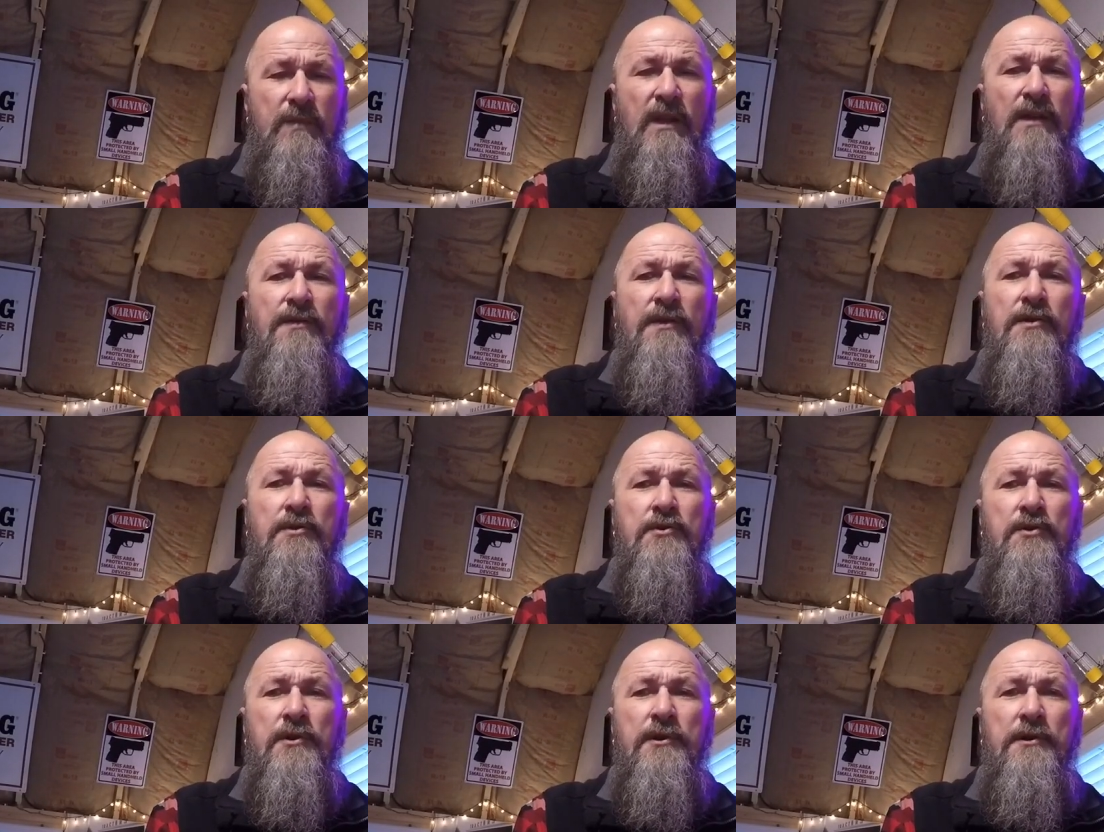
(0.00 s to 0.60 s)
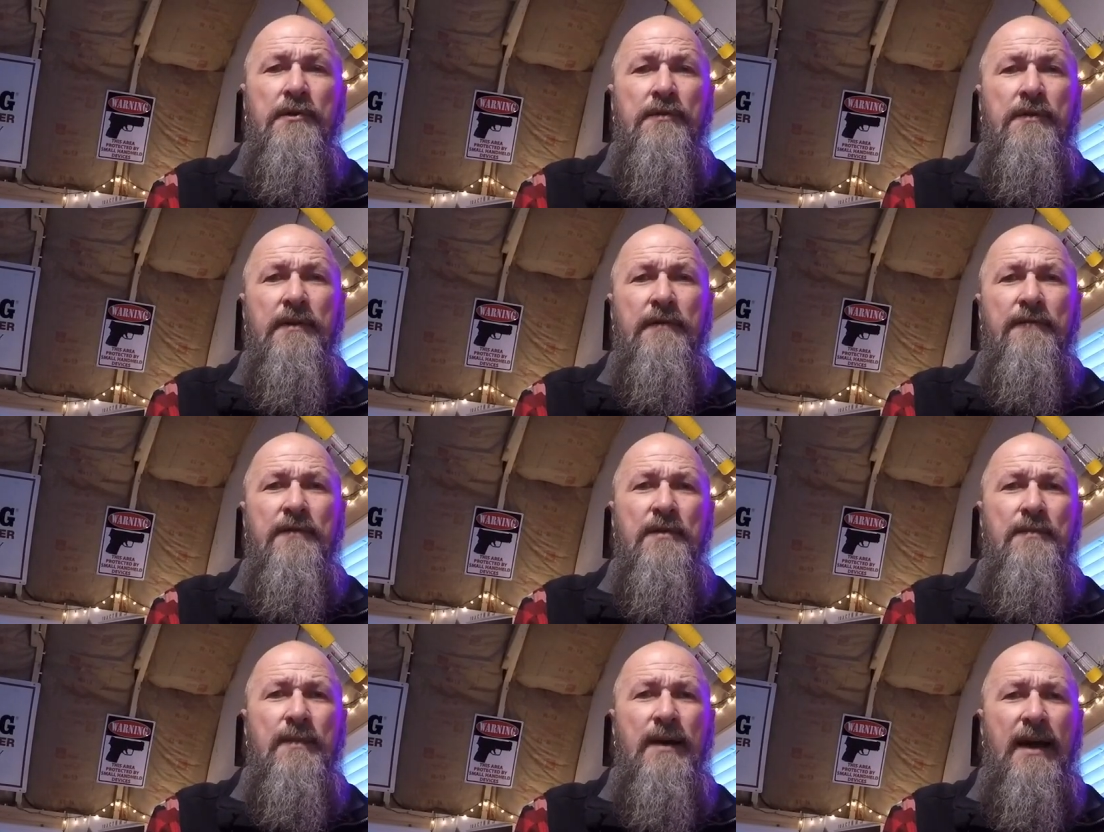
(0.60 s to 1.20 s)
the truth of
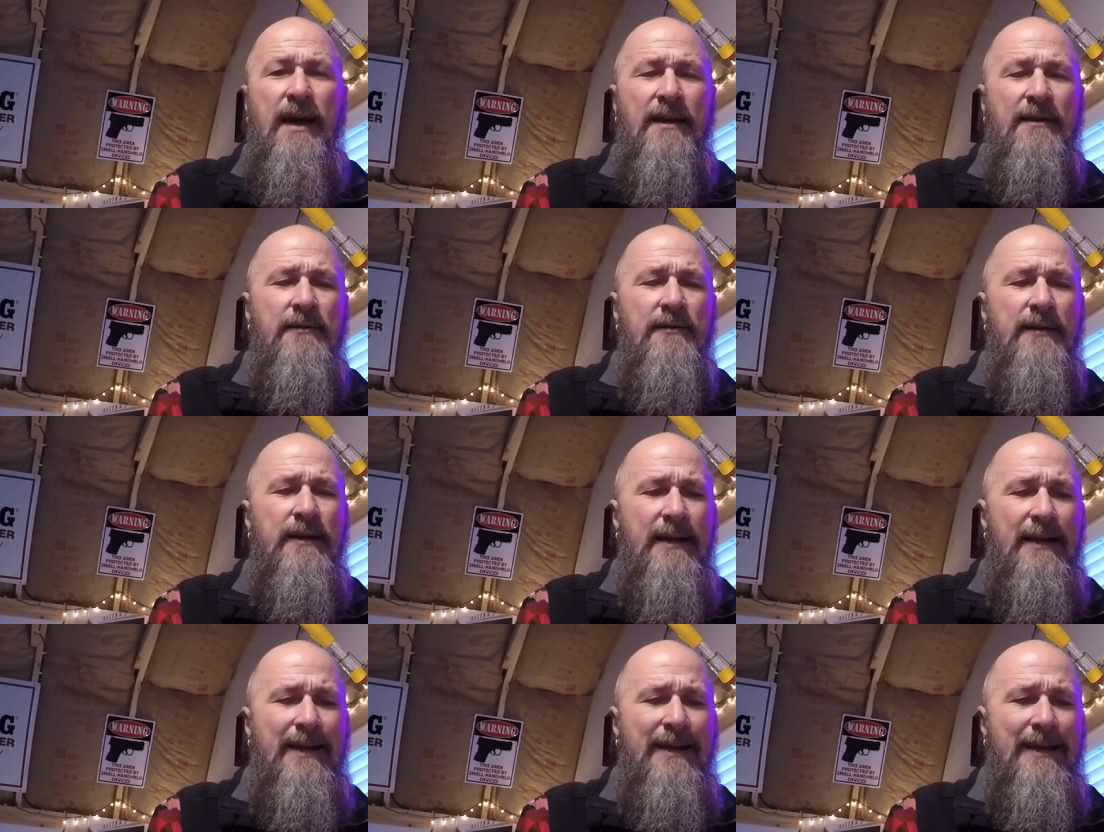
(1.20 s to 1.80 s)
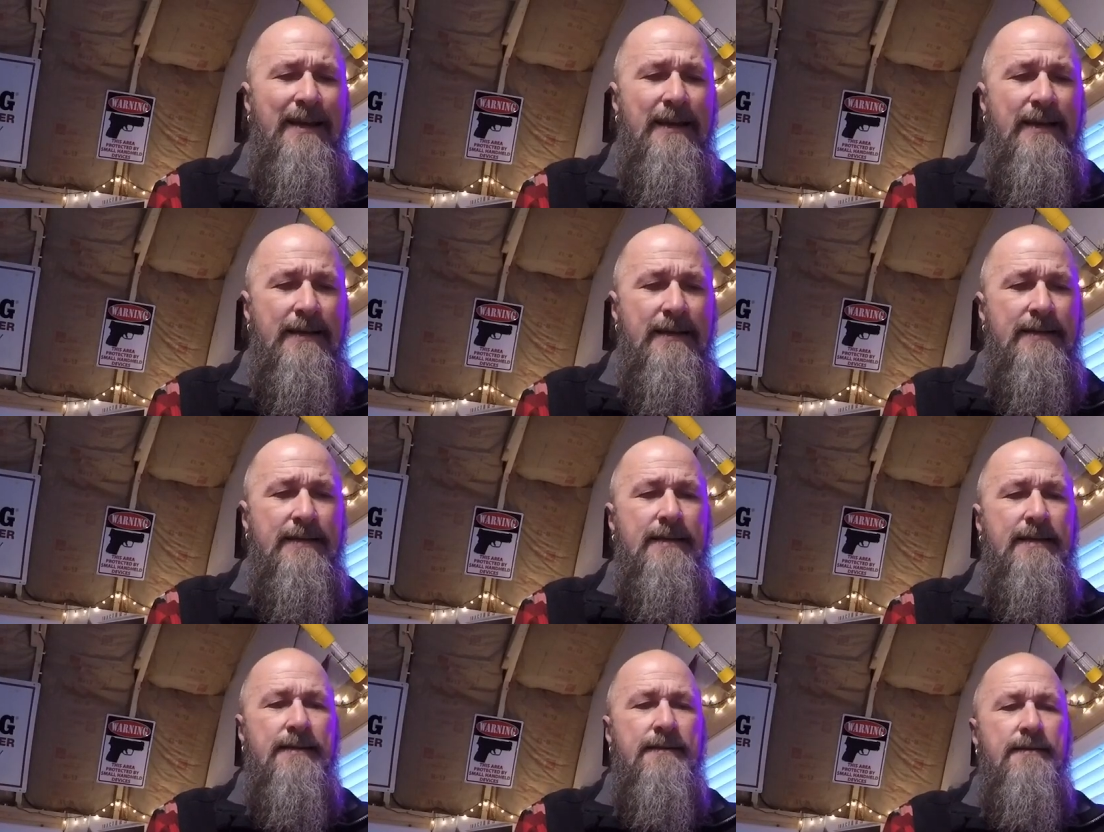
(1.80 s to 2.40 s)
the matter
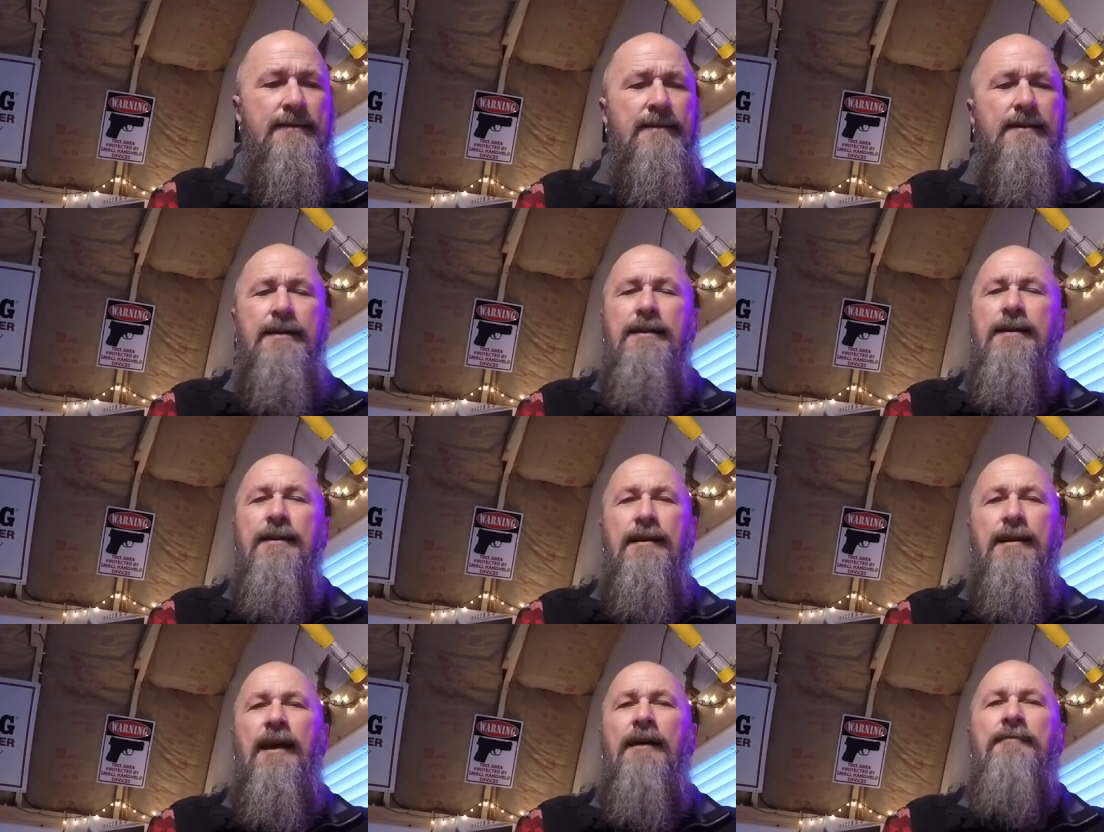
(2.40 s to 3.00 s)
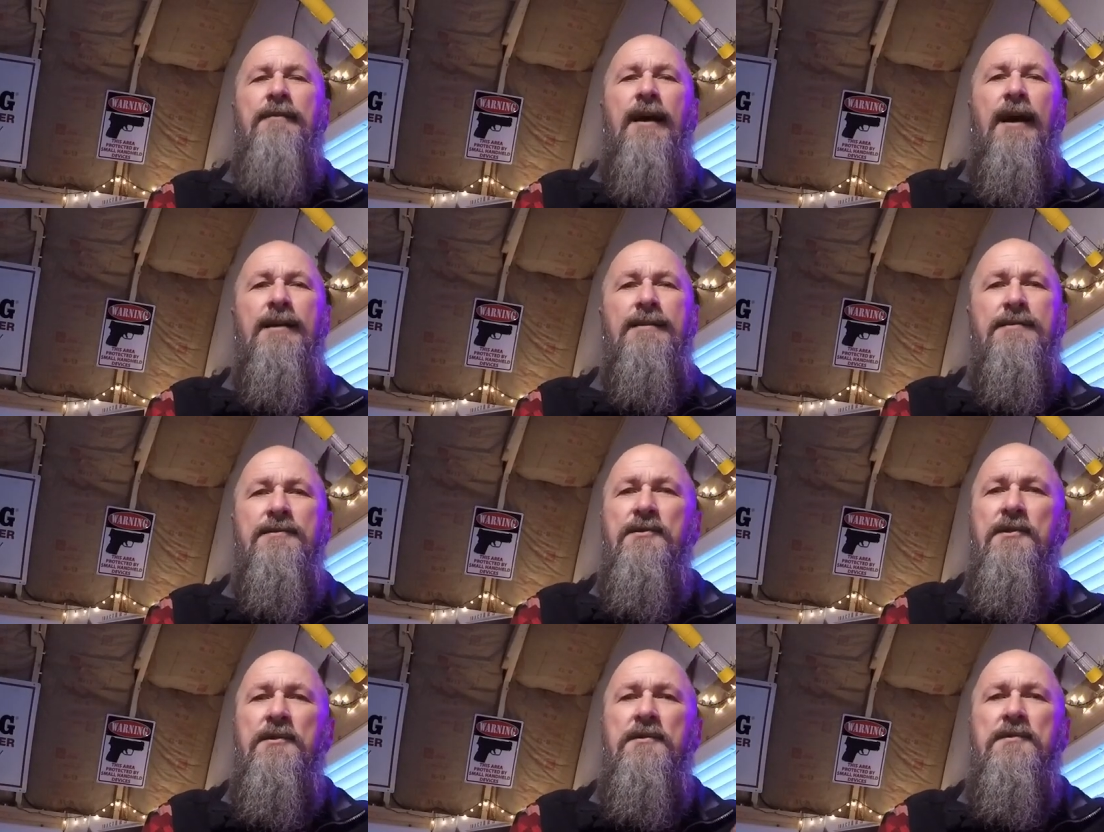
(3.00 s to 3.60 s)
is, and I've got
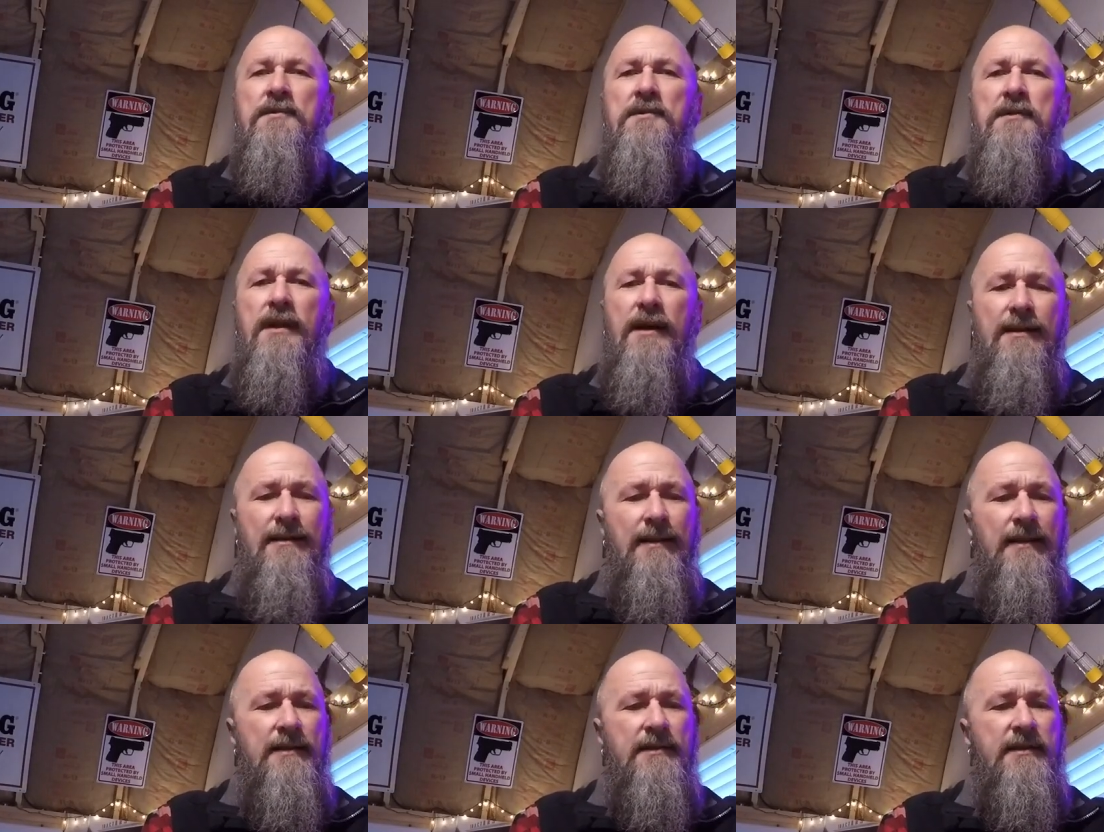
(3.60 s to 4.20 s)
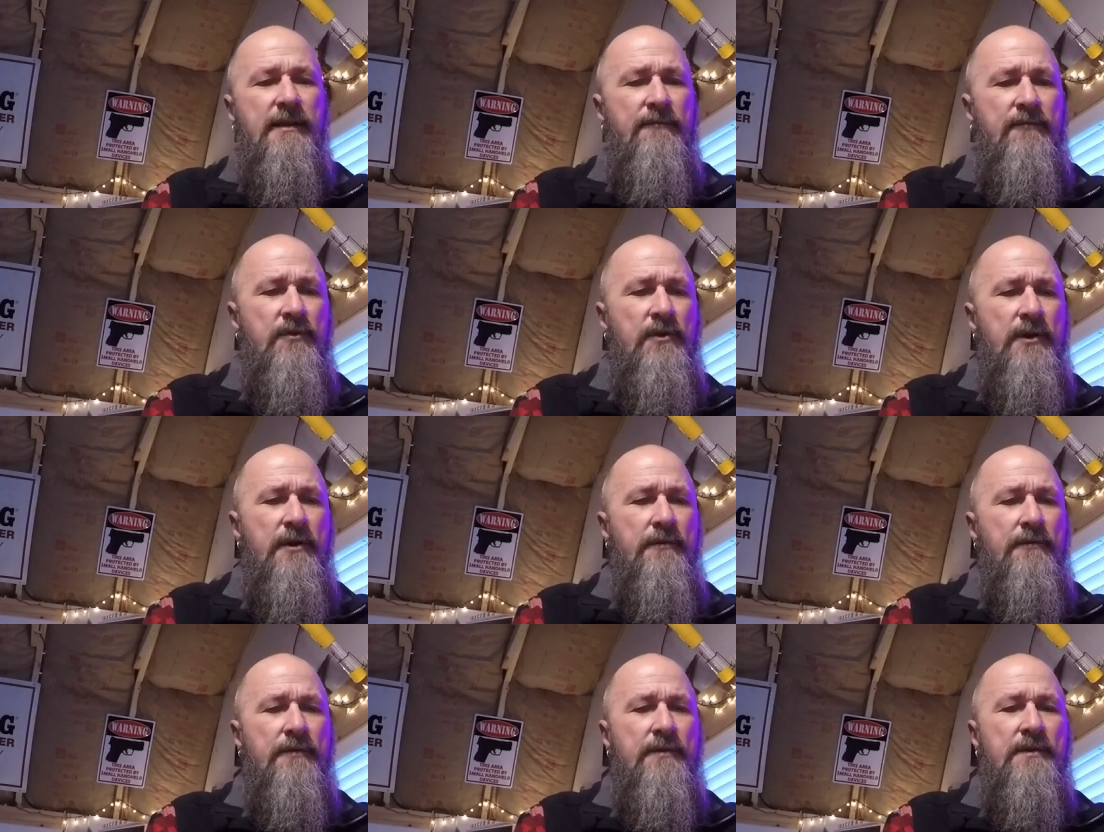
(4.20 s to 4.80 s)
just a list of
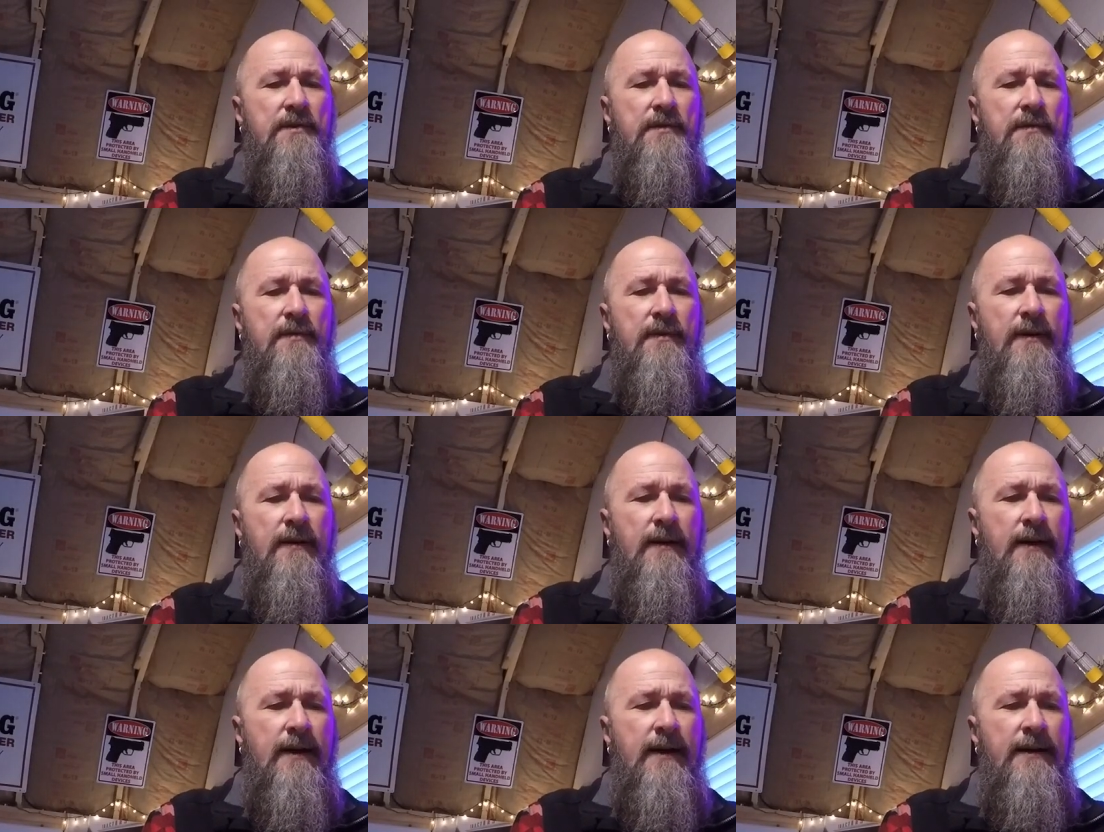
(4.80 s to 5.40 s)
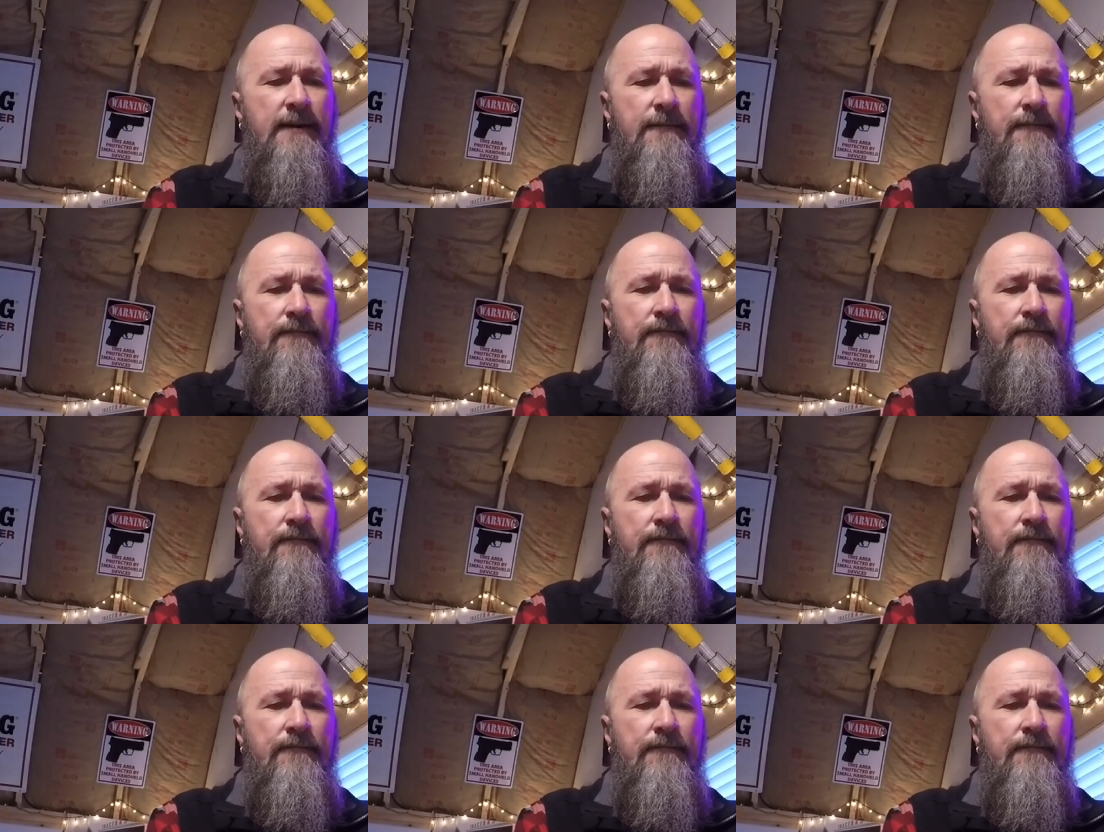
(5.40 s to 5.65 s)
truths, all right?